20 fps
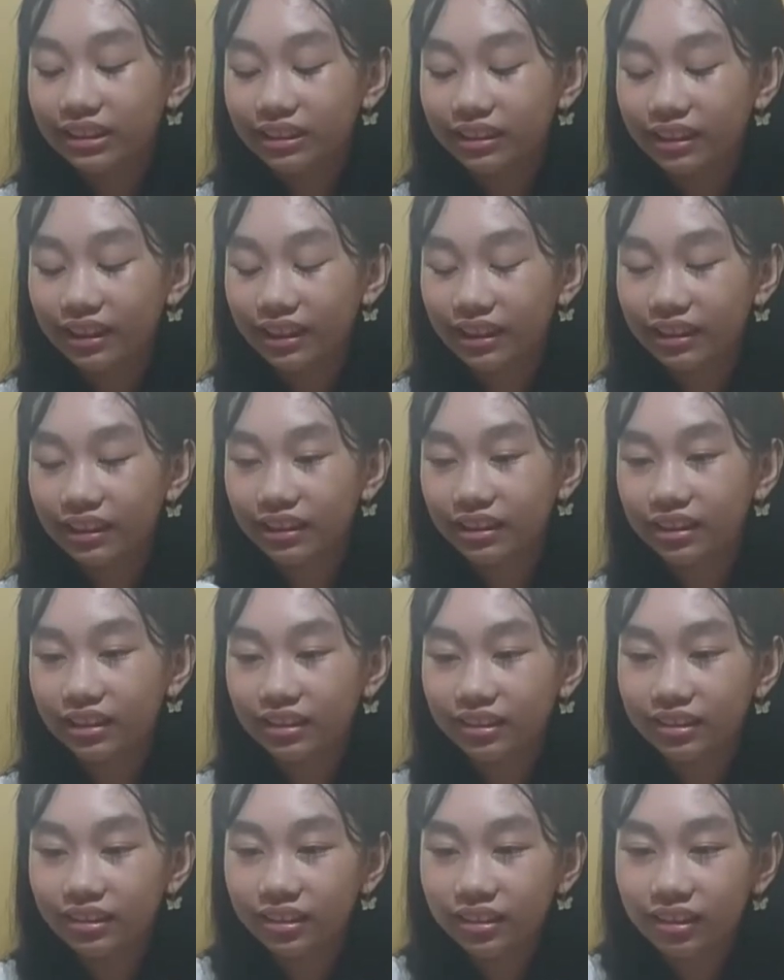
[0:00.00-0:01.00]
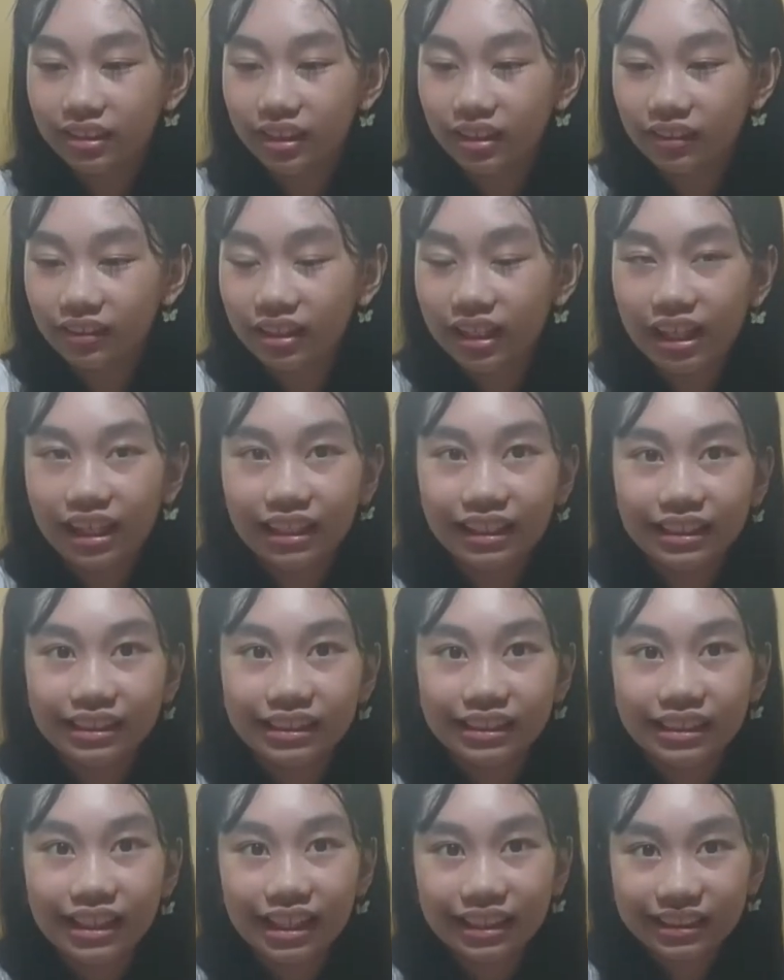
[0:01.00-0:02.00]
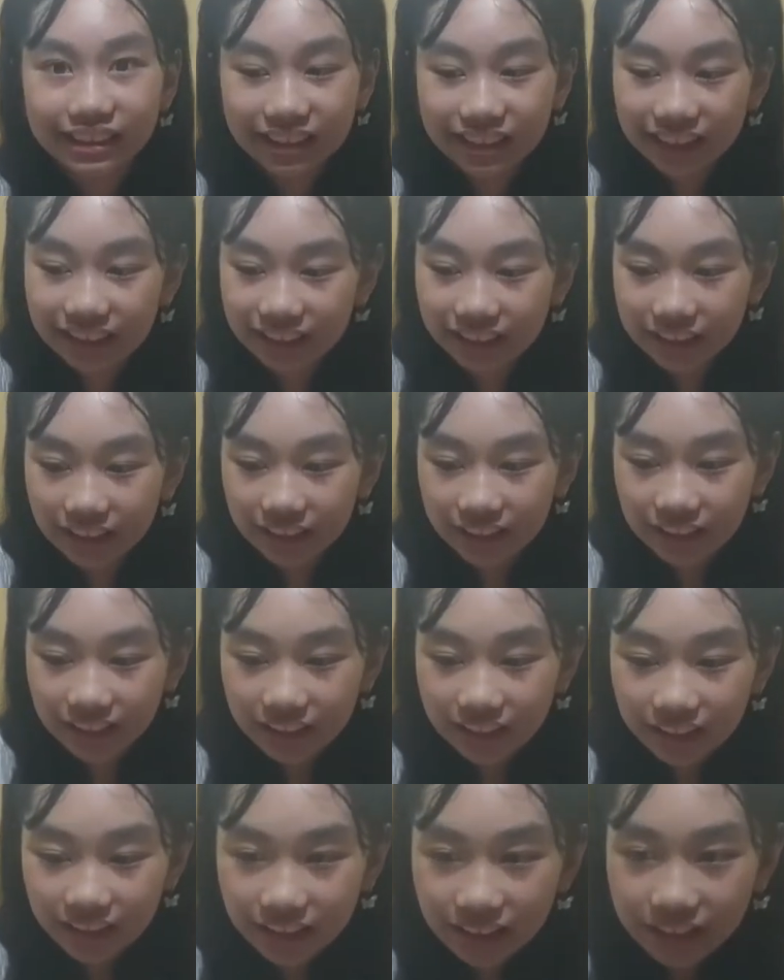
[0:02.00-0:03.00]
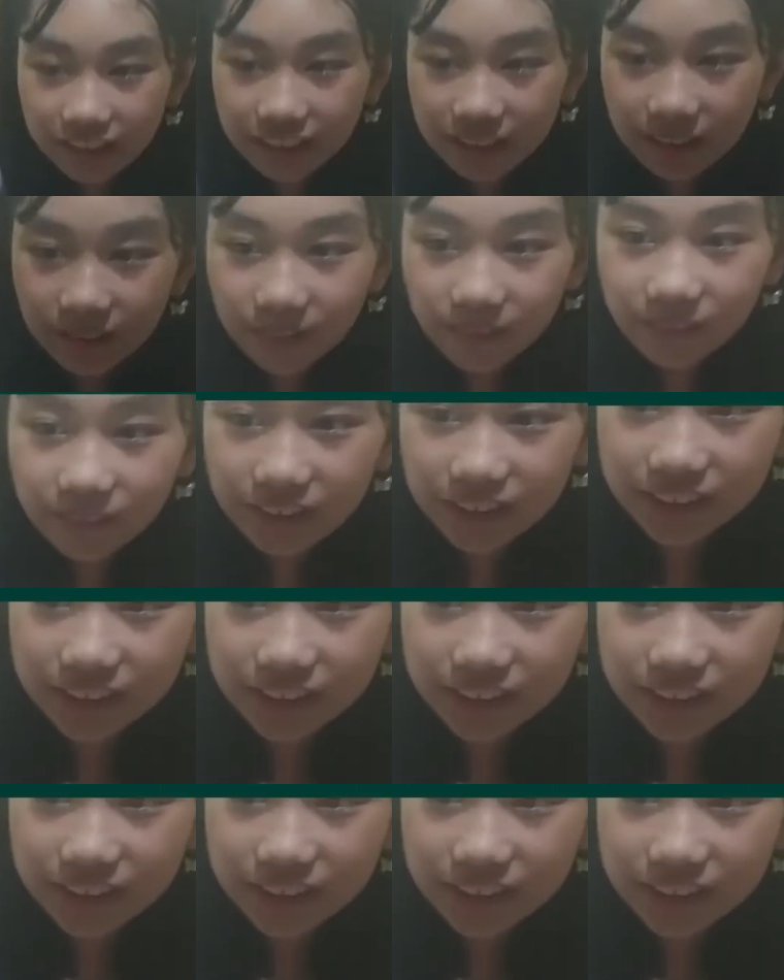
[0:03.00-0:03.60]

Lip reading: sink. Okay, let's test it. 1,